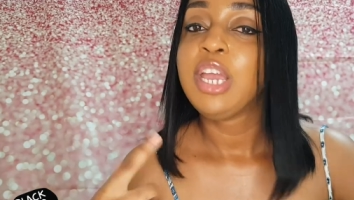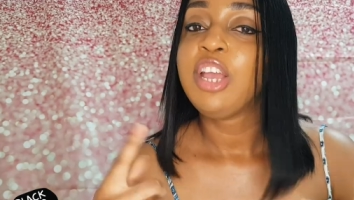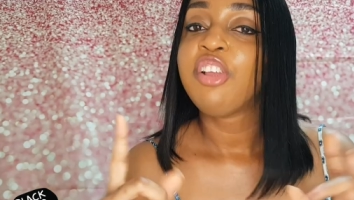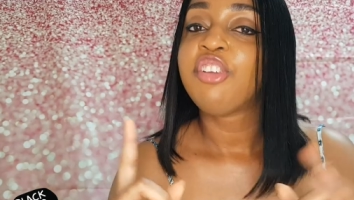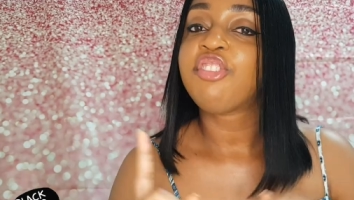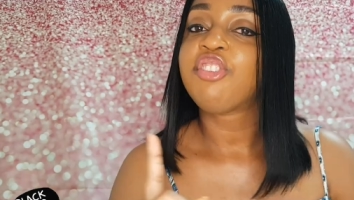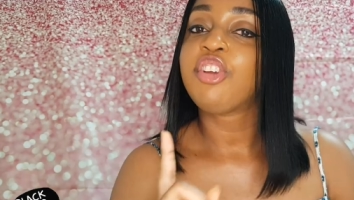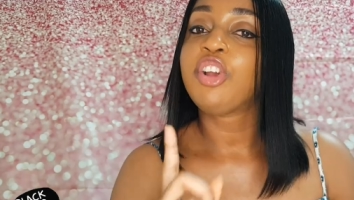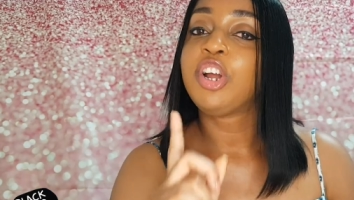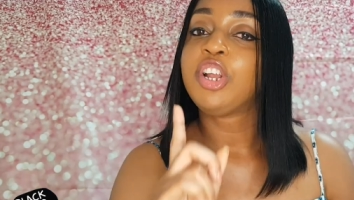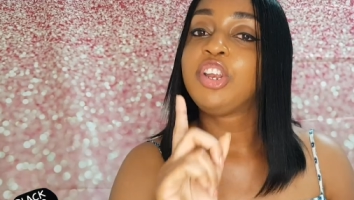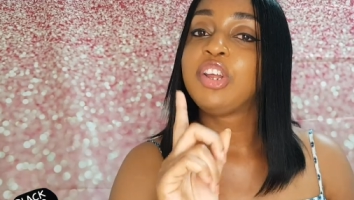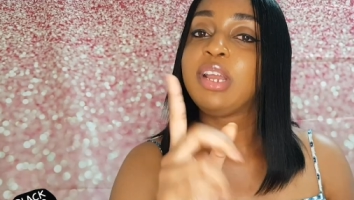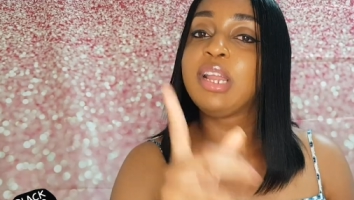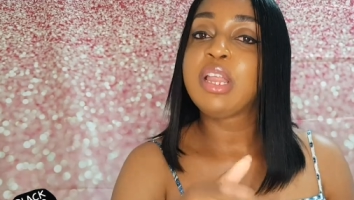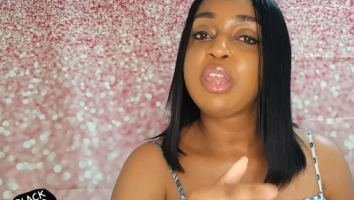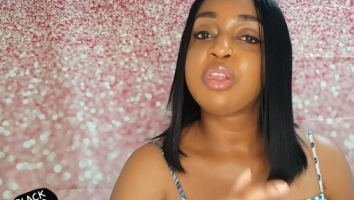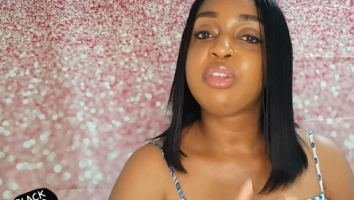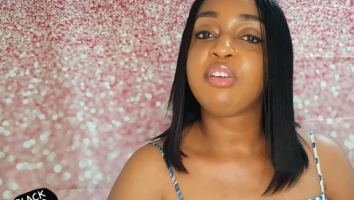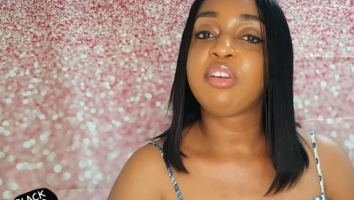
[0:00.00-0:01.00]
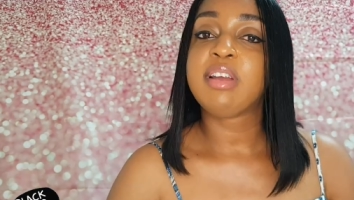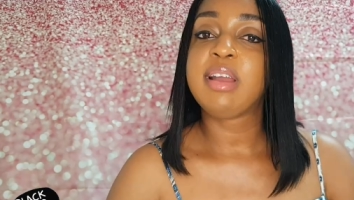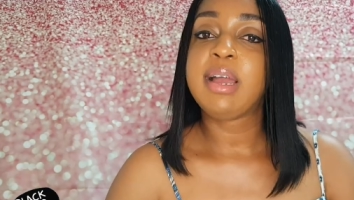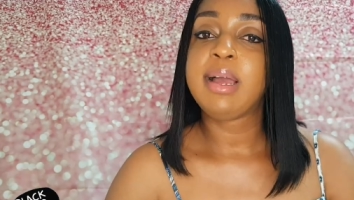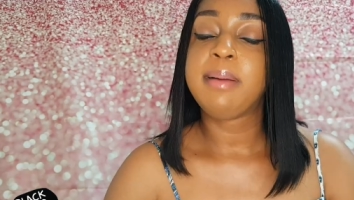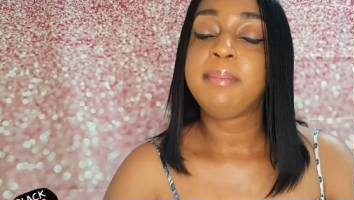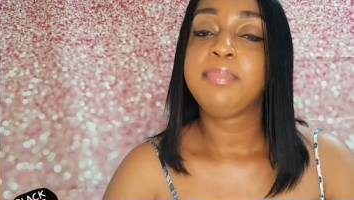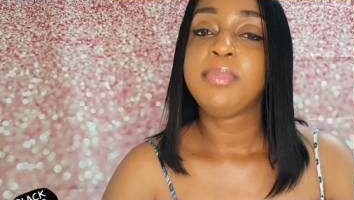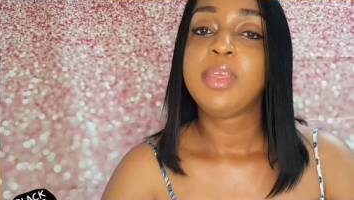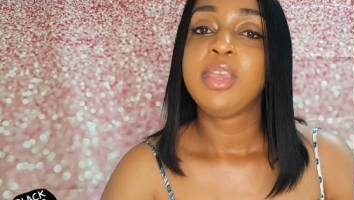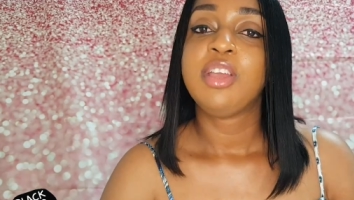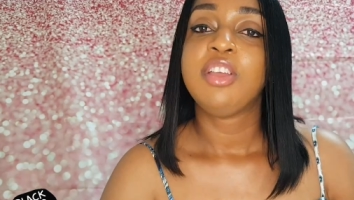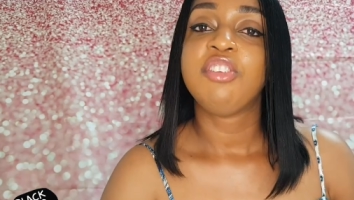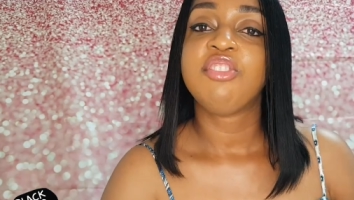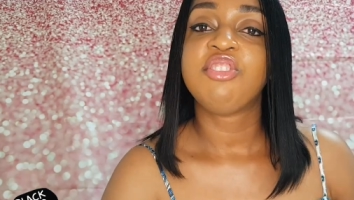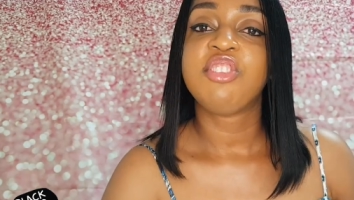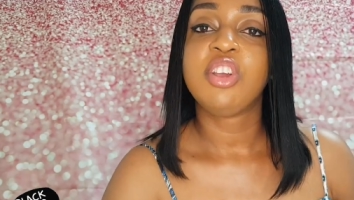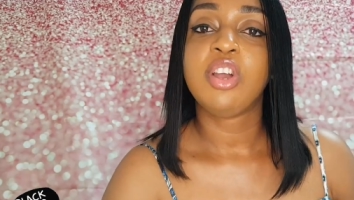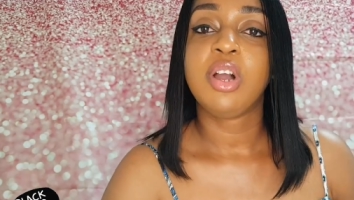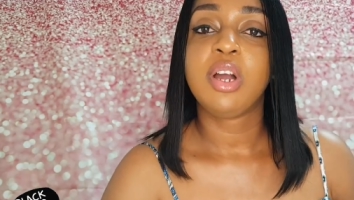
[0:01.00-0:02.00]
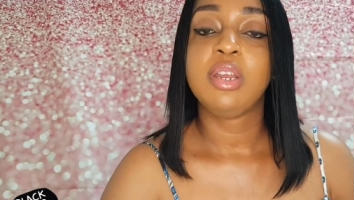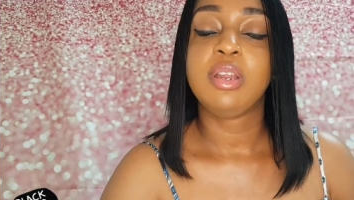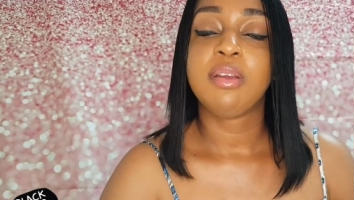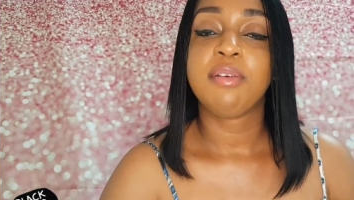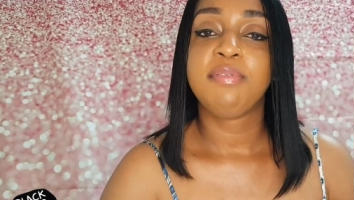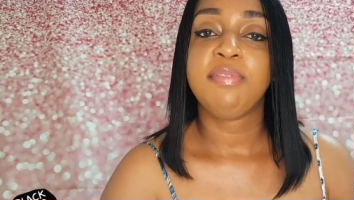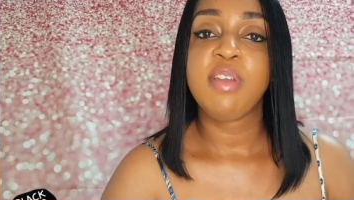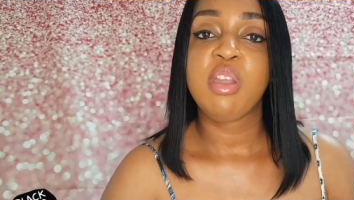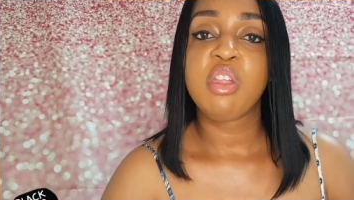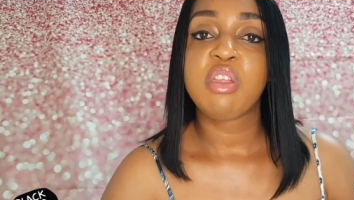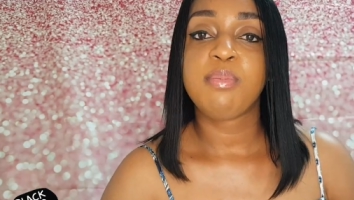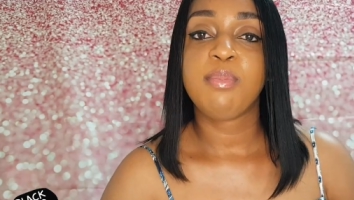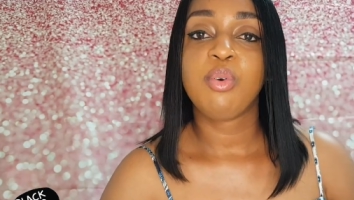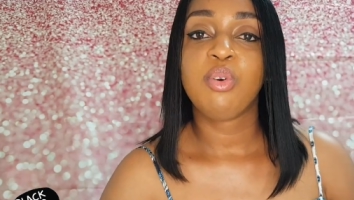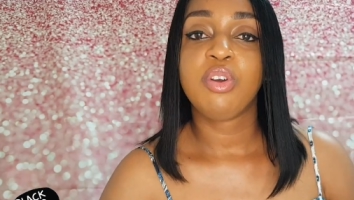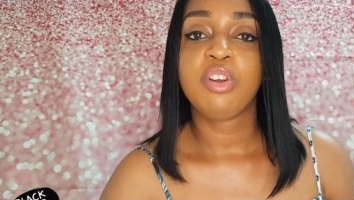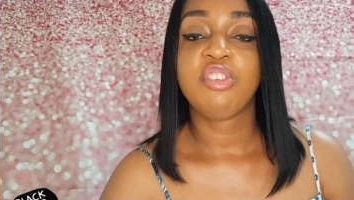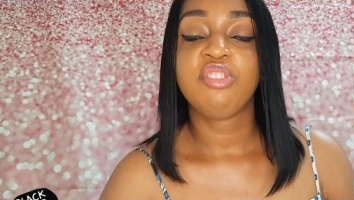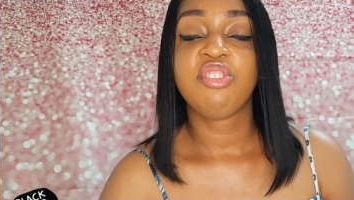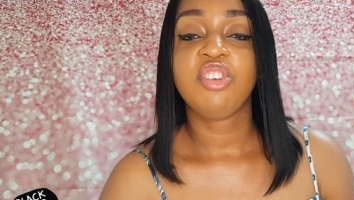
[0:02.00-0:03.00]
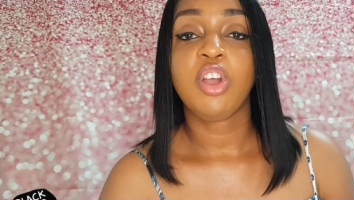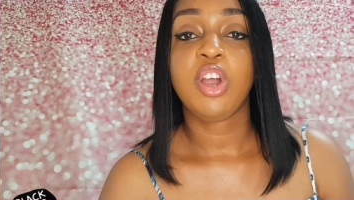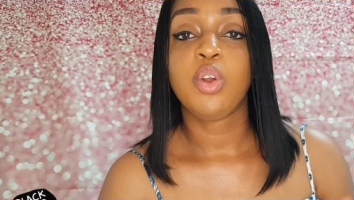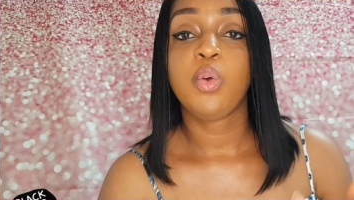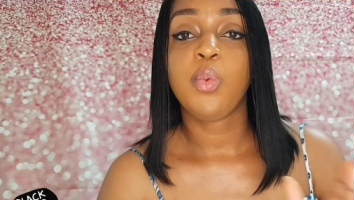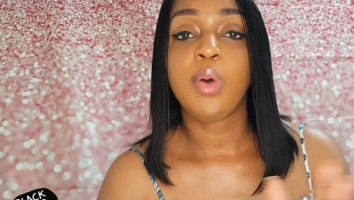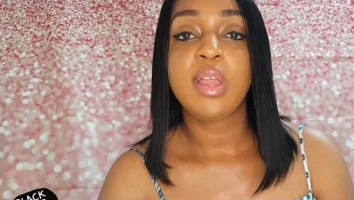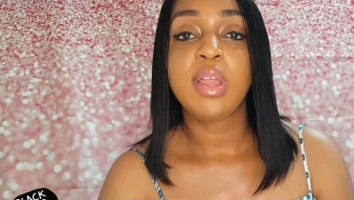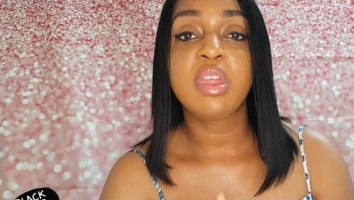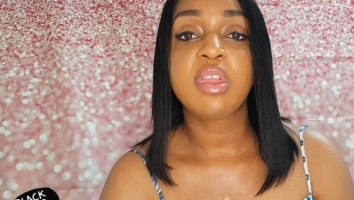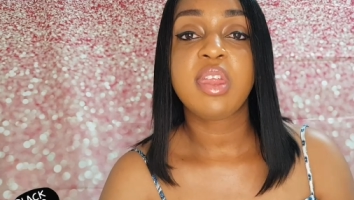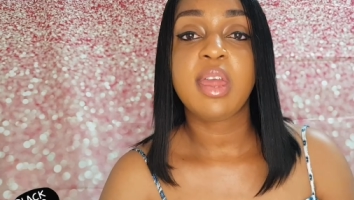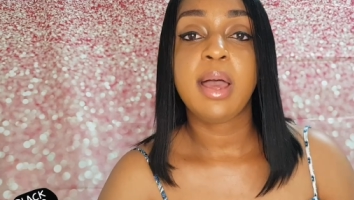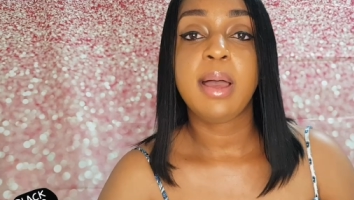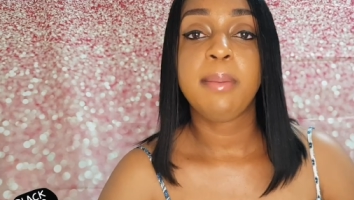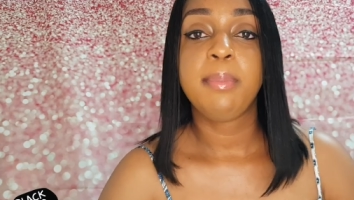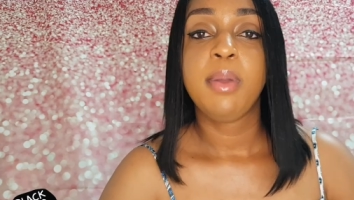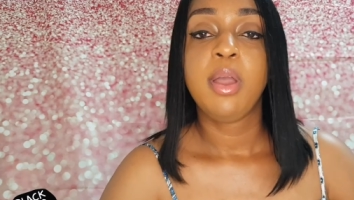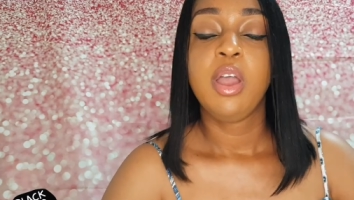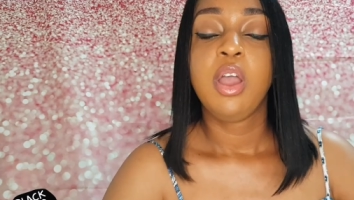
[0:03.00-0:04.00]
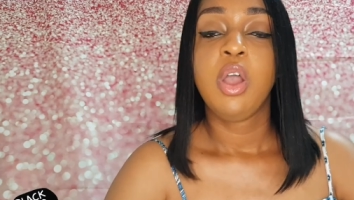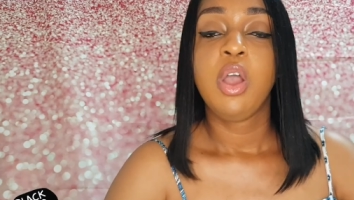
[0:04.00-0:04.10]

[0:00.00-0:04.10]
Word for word: Share on your Instagram, share on your Facebook, share on WhatsApp,